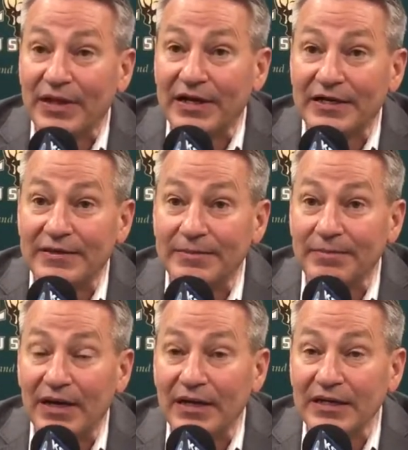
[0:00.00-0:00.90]
And
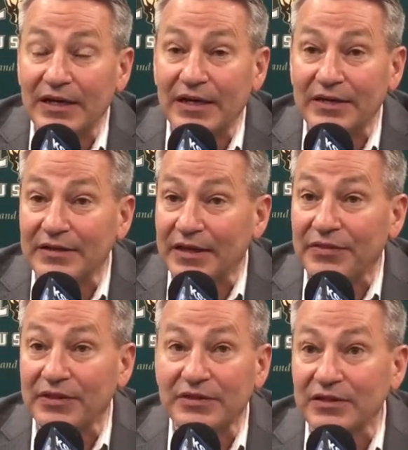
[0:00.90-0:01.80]
I
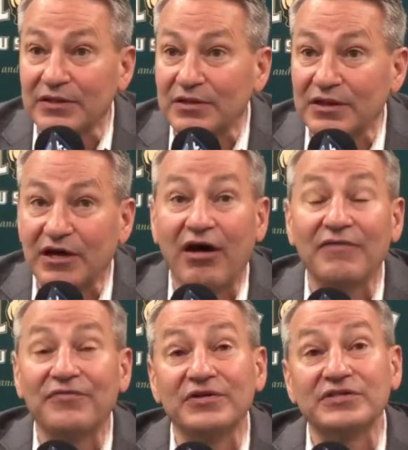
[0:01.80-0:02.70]
think that the
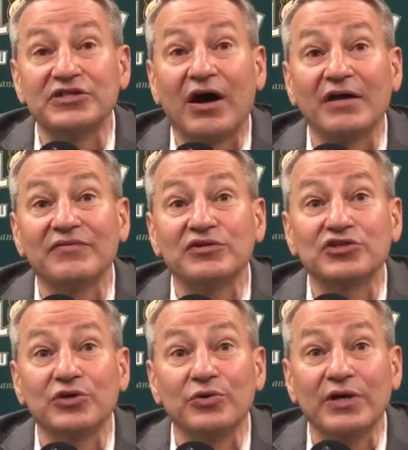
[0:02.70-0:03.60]
confidence that Donovan
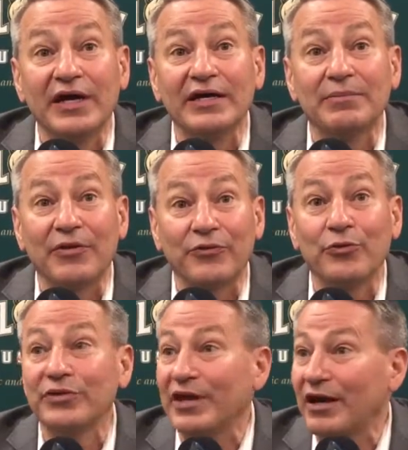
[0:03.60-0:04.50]
showed Hank by
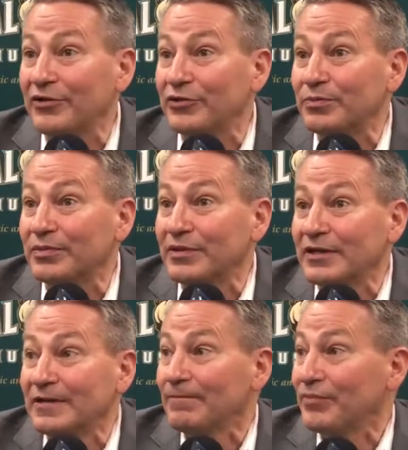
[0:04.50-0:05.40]
throwing the alley-oop,
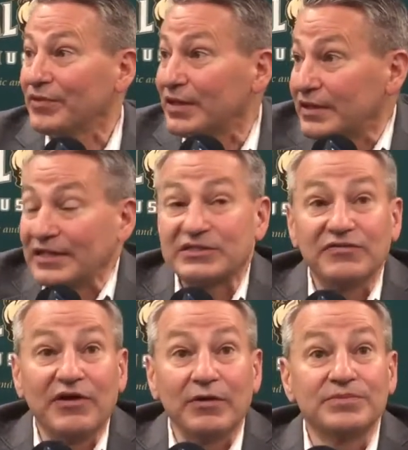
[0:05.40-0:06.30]
that
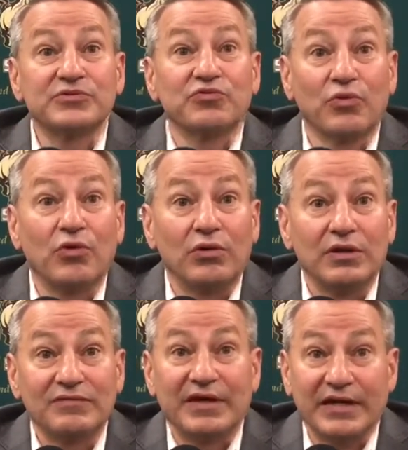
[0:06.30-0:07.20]
develops the role
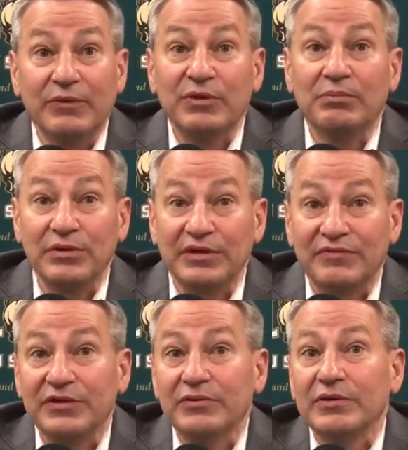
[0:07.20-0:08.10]
of like, hey, we believe
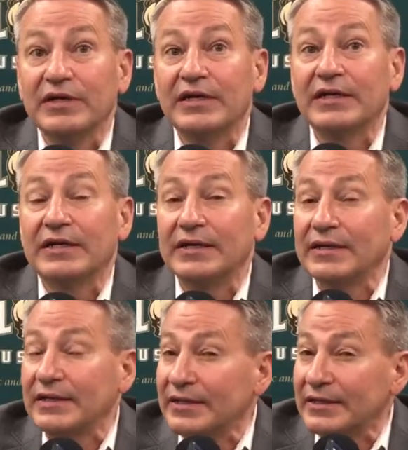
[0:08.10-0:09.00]
in you.
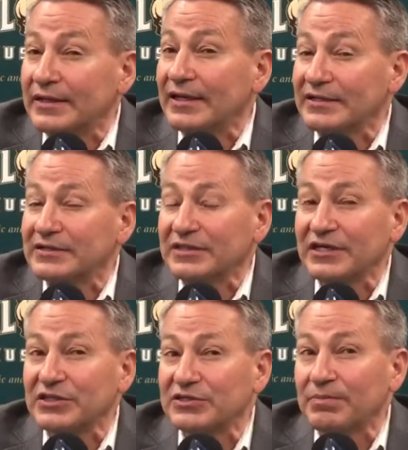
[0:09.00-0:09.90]
And I just
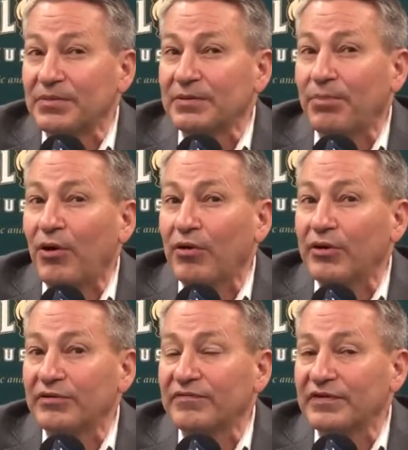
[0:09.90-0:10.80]
think that's a big
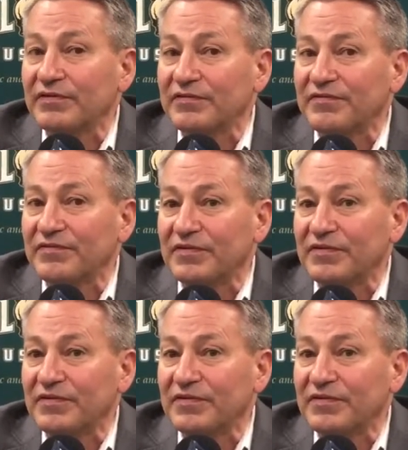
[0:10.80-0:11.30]
part of